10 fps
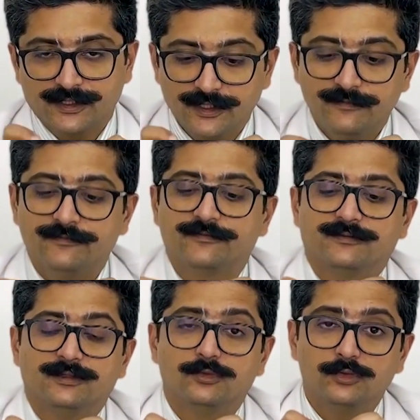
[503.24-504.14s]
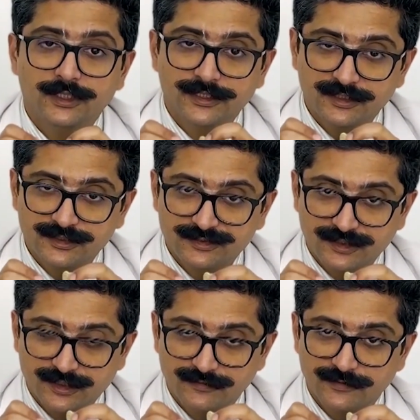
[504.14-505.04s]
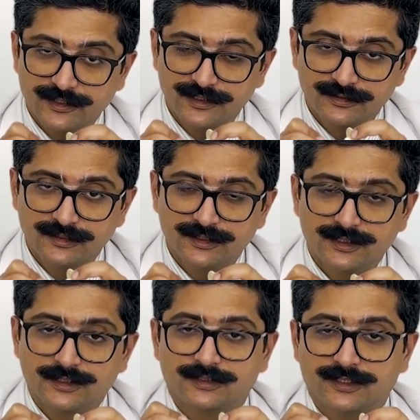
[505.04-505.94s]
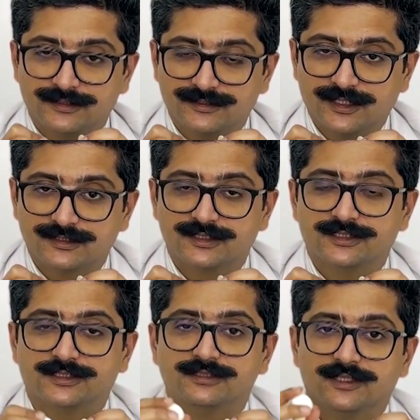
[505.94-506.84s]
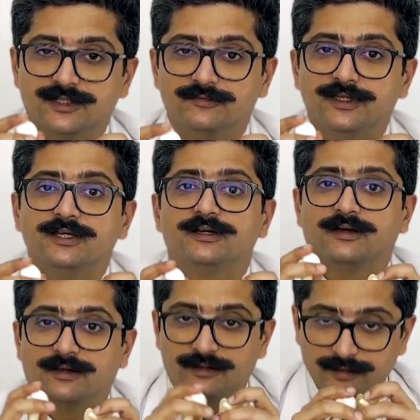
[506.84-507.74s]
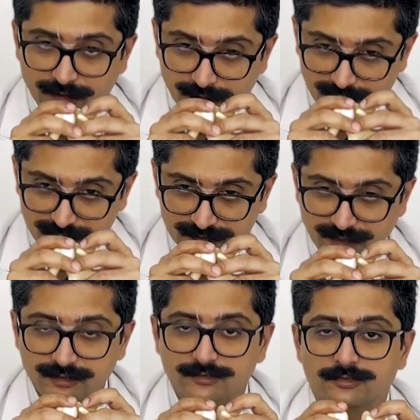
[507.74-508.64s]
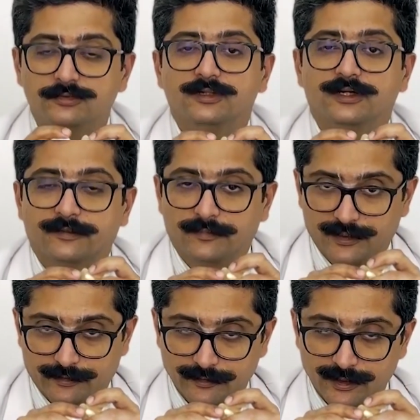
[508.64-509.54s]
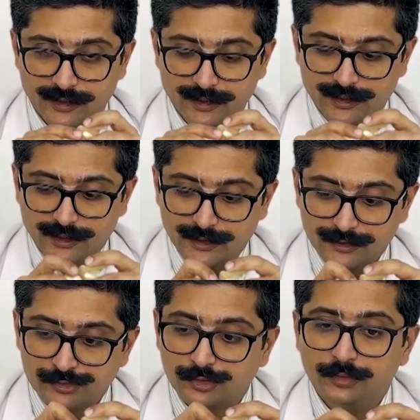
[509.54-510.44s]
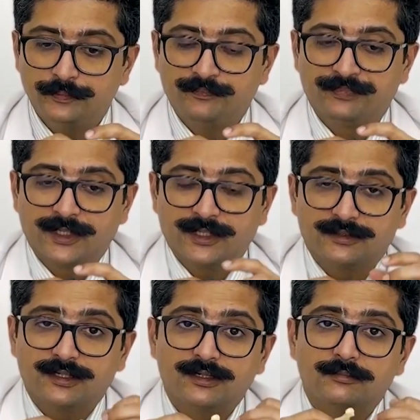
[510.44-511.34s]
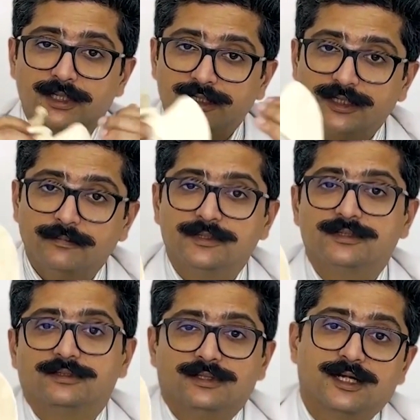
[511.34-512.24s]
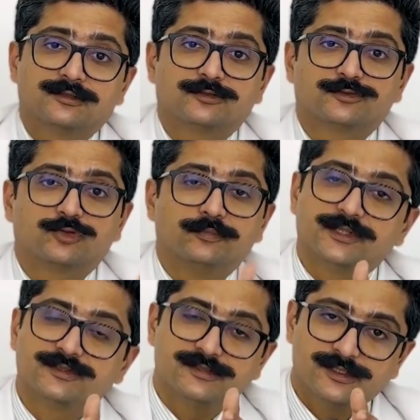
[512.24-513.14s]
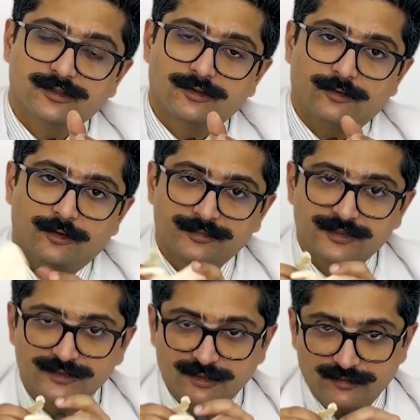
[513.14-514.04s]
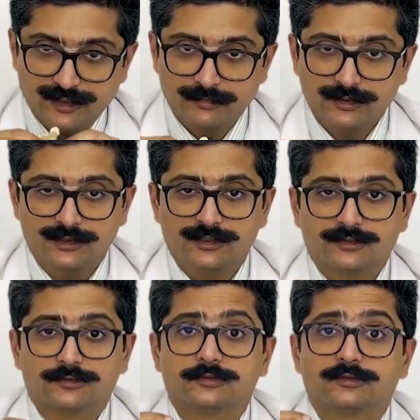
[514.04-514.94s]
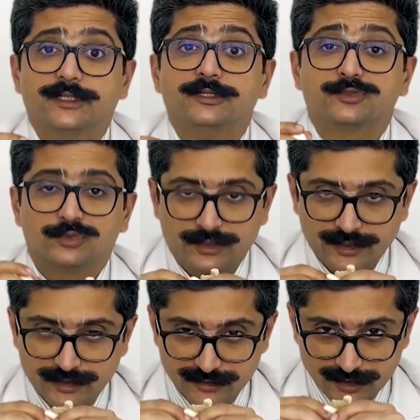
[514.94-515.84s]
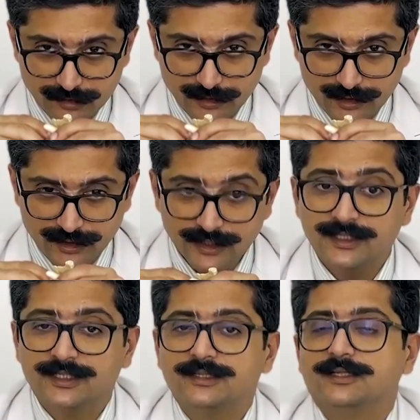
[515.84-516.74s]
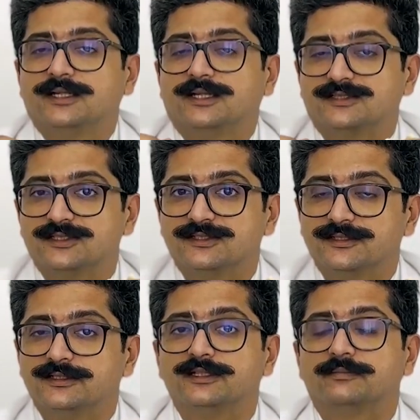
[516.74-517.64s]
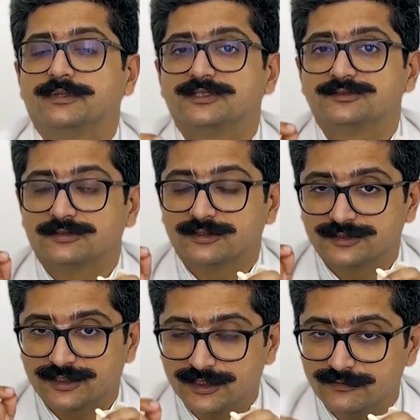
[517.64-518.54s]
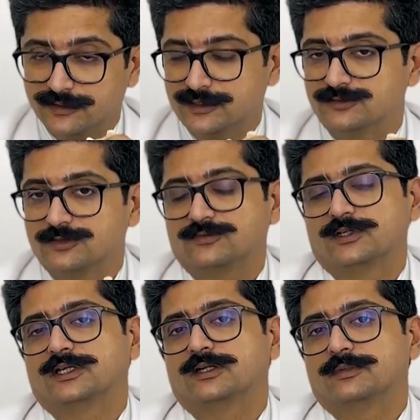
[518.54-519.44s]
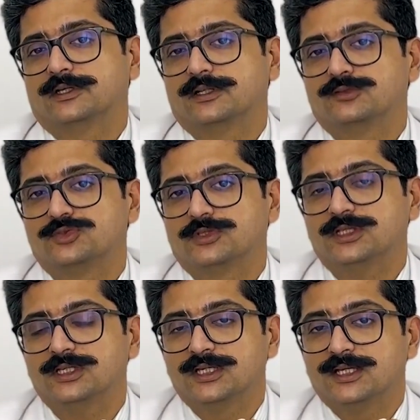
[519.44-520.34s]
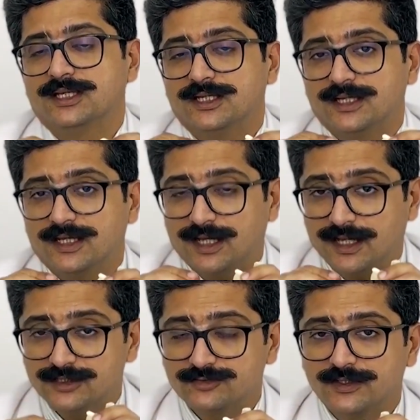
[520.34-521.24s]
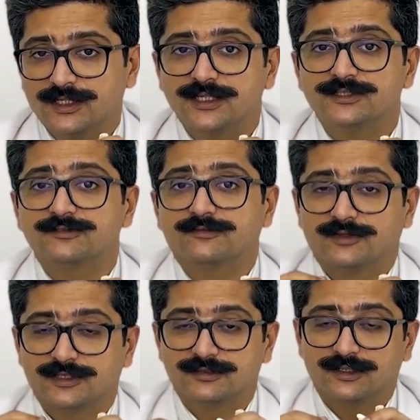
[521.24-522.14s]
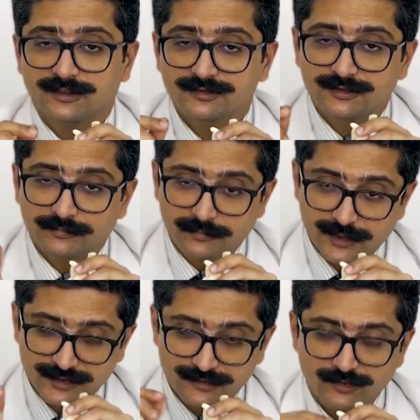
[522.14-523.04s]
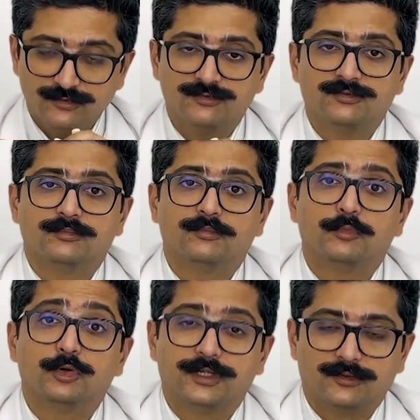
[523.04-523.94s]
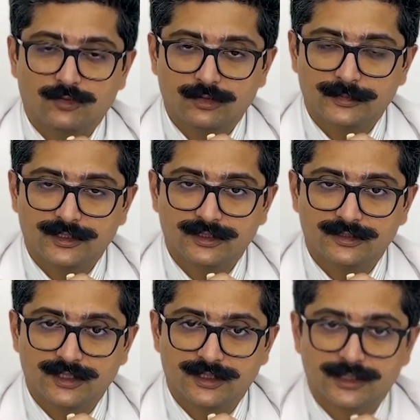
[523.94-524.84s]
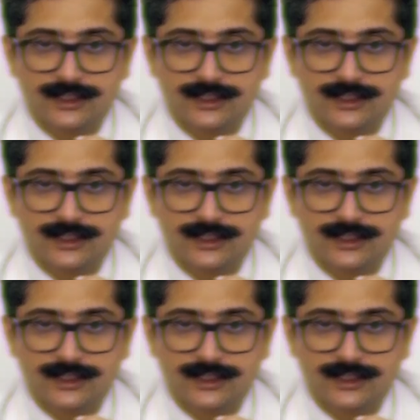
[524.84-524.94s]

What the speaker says: If the hole here is significant, the Hill-Sachs lesion, then we address that through a repair. So there are multiple arthroscopic surgical options available to treat shoulder instability. It essentially depends on the significance of the ligament injury as well as whether there is presence of bone involvement in that.